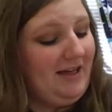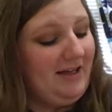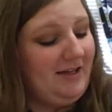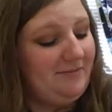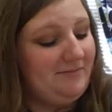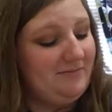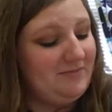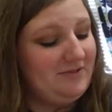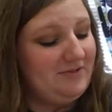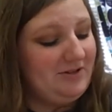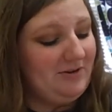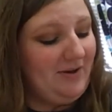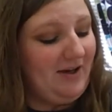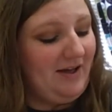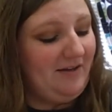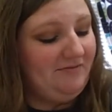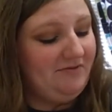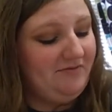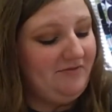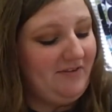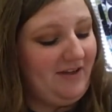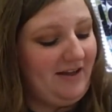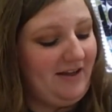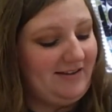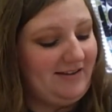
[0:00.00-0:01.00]
So f of
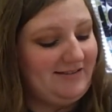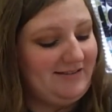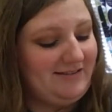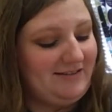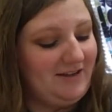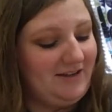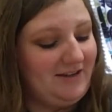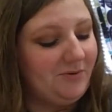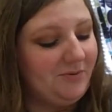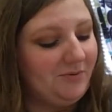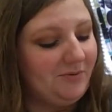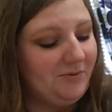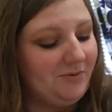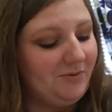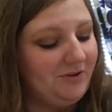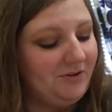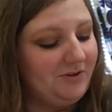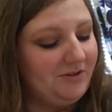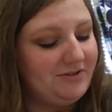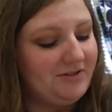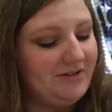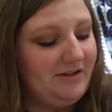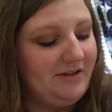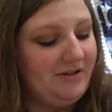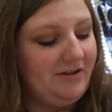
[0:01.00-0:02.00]
x equals
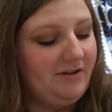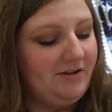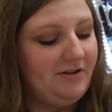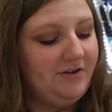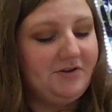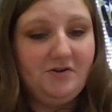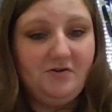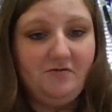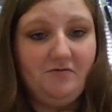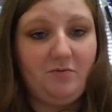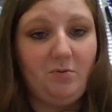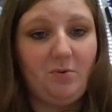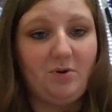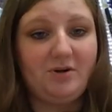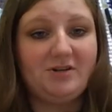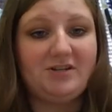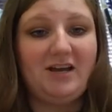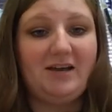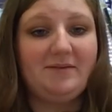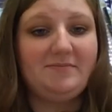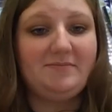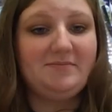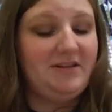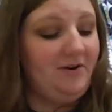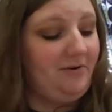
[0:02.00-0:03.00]
4
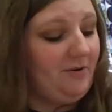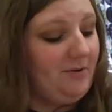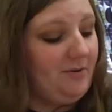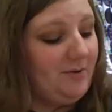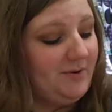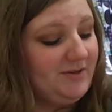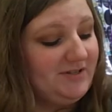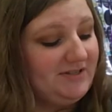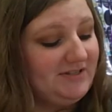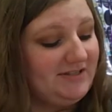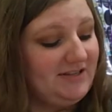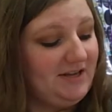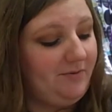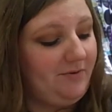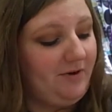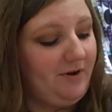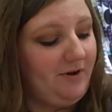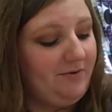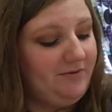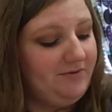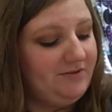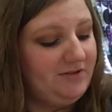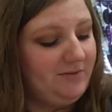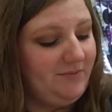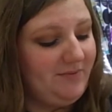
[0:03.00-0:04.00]
times 0 is 0,
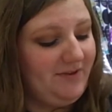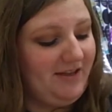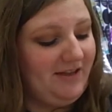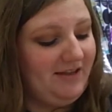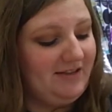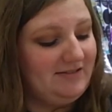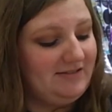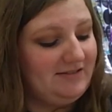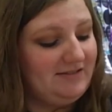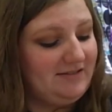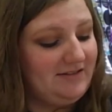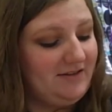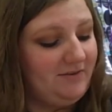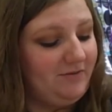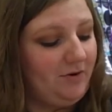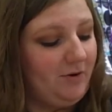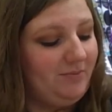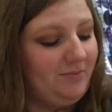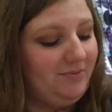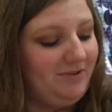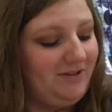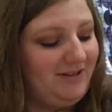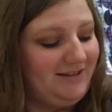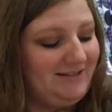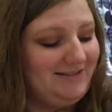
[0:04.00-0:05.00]
so we get 0
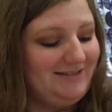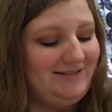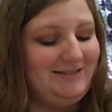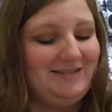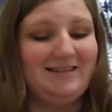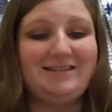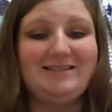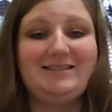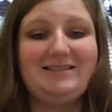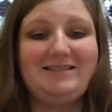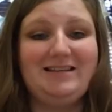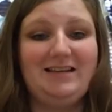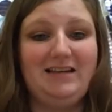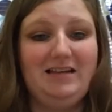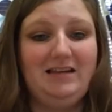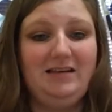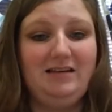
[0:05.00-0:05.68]
plus 16.